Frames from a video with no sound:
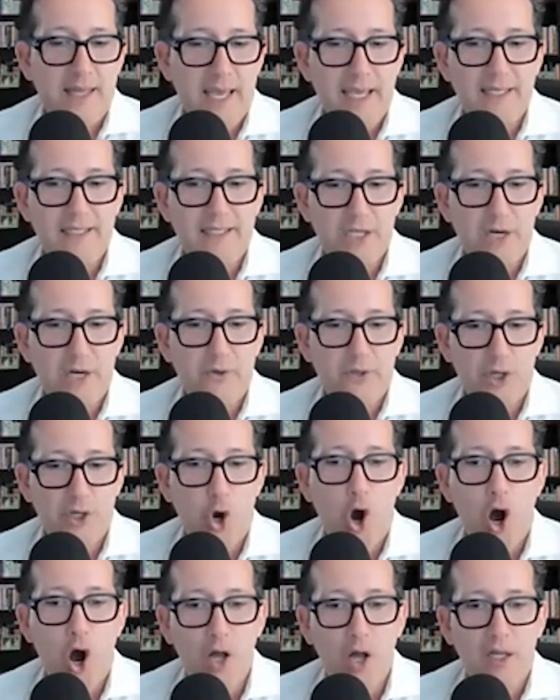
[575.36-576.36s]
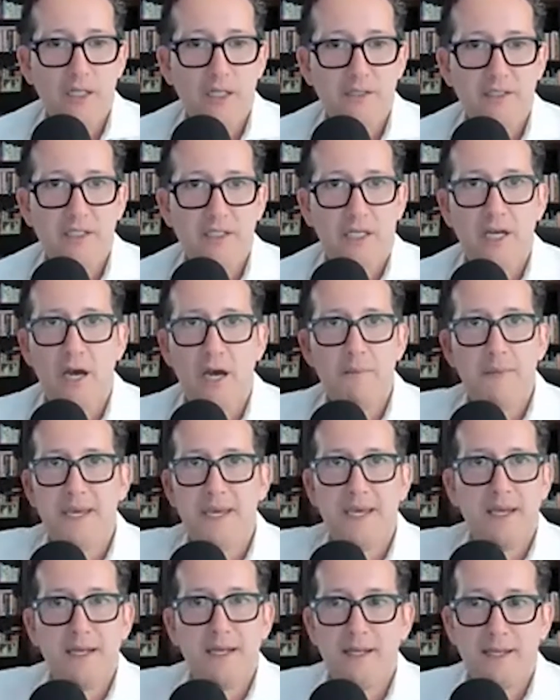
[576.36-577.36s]
generally call us to come
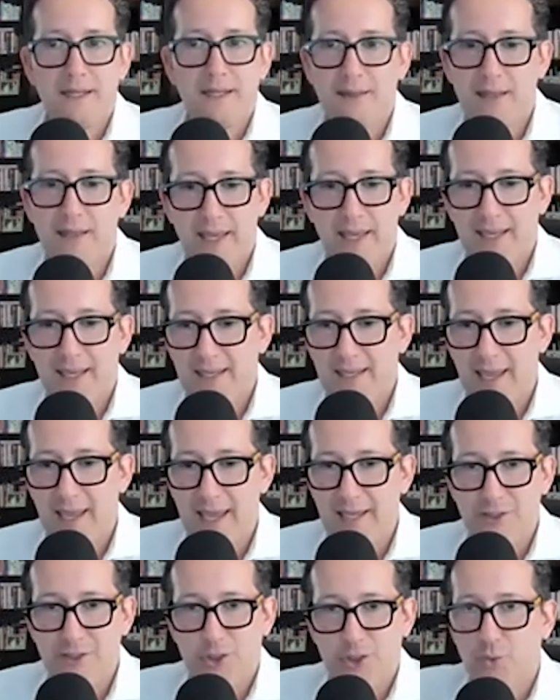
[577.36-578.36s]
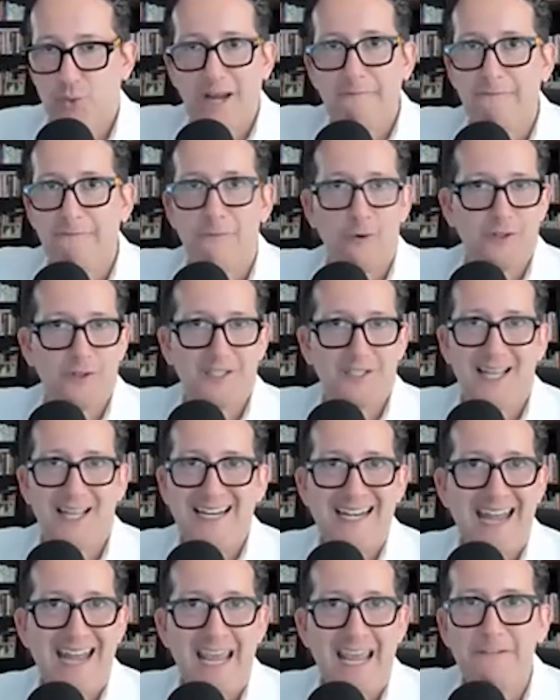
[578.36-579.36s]
in like a strike force, like a
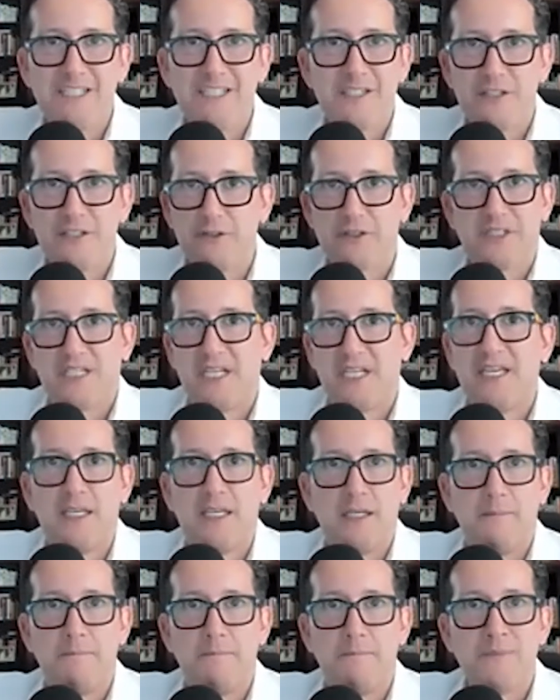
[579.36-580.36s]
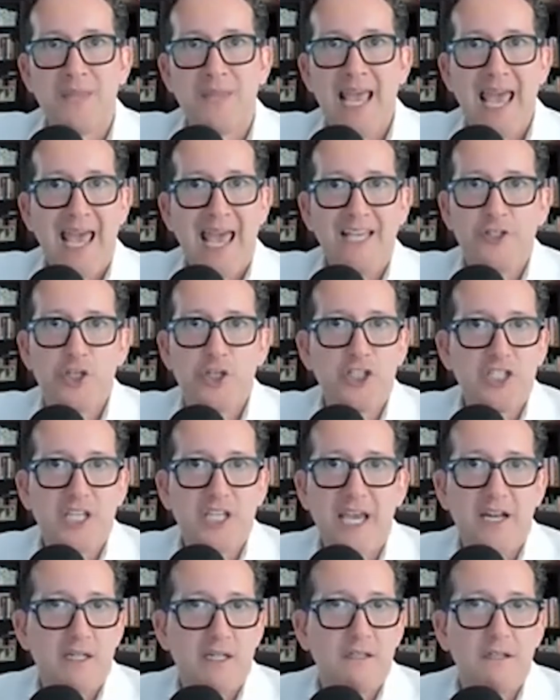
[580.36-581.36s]
Navy SEALs team, and just
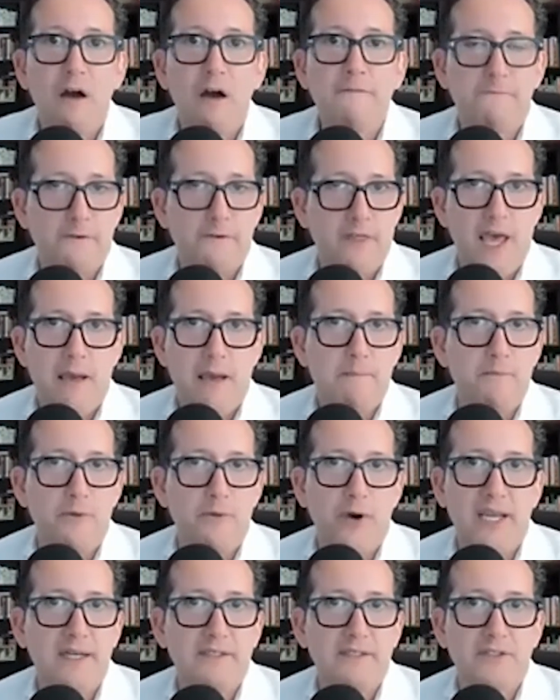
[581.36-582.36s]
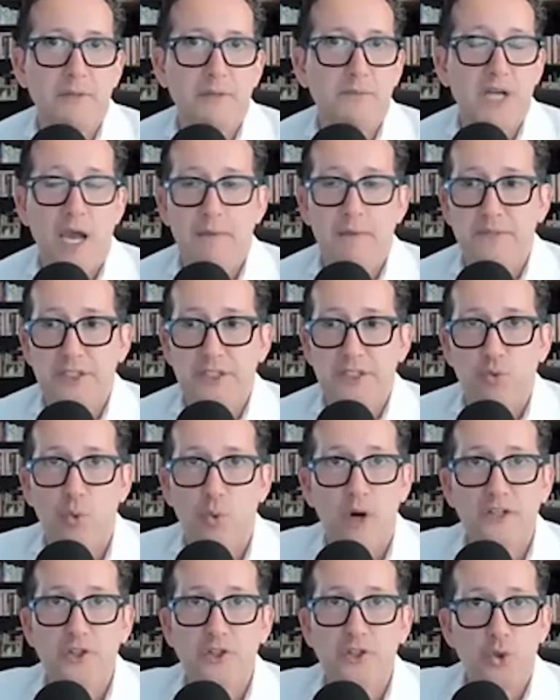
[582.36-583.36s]
get it done for them, right? Sometimes it's
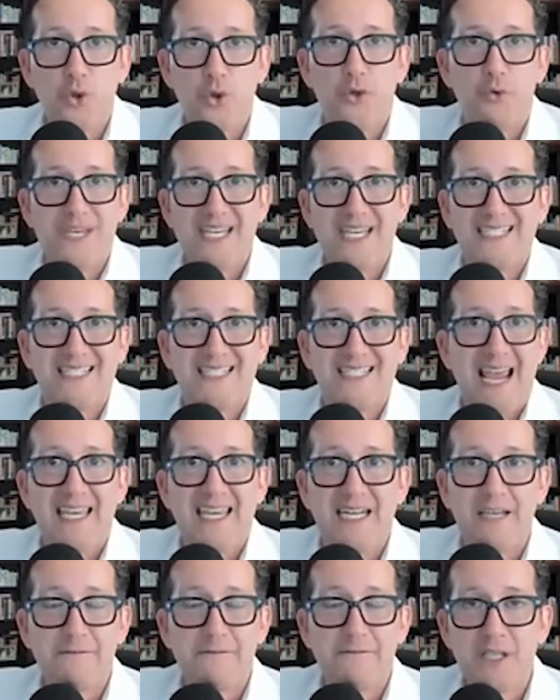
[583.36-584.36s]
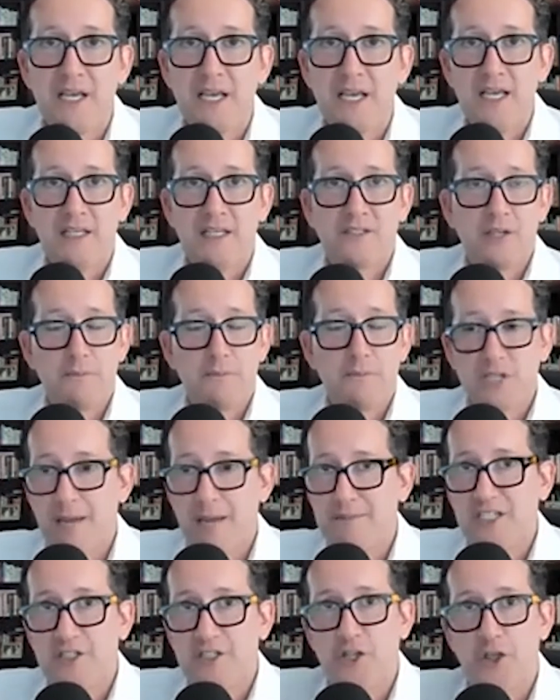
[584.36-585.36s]
1, 2, 3 executives.
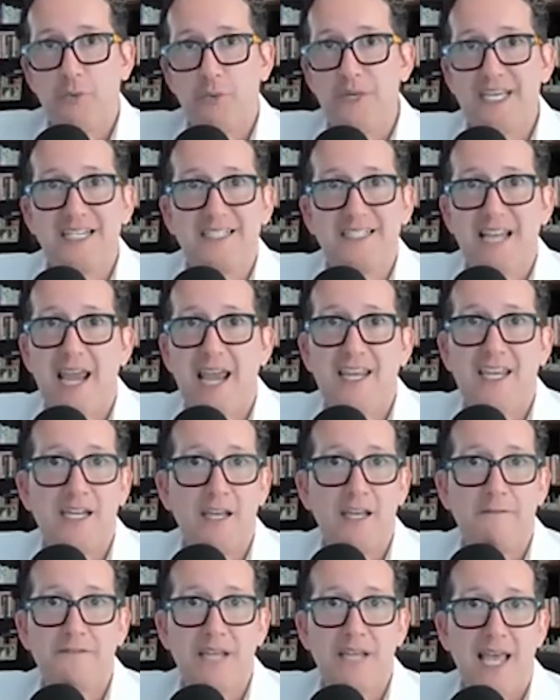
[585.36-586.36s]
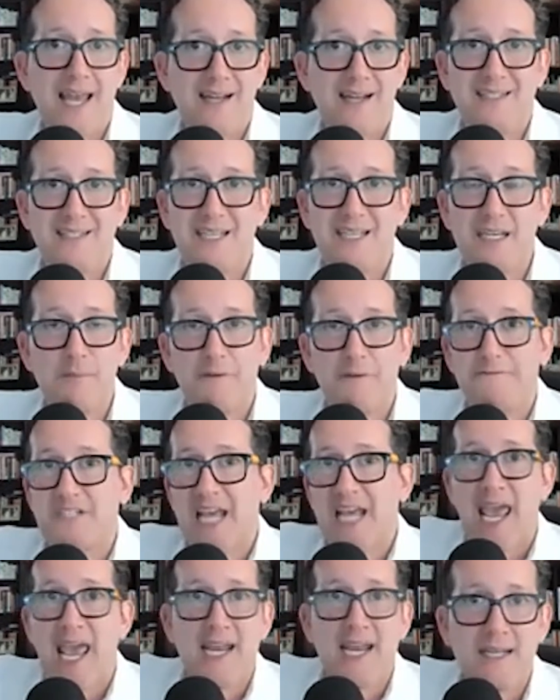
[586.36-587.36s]
Sometimes it's 3 executives and a team of
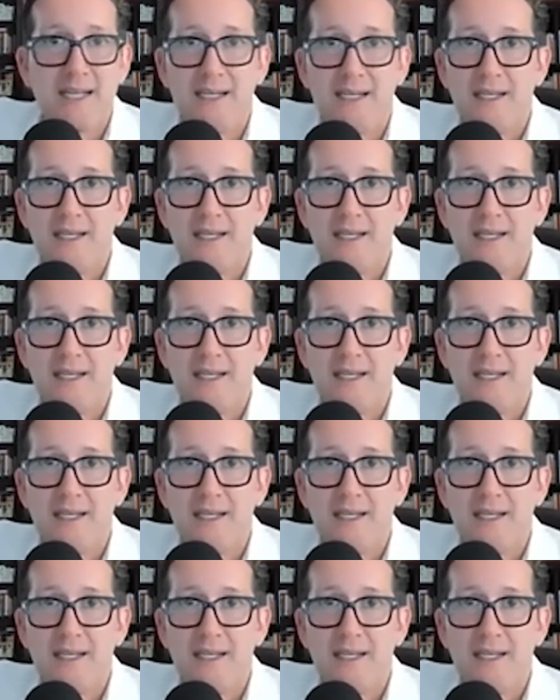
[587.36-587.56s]
10,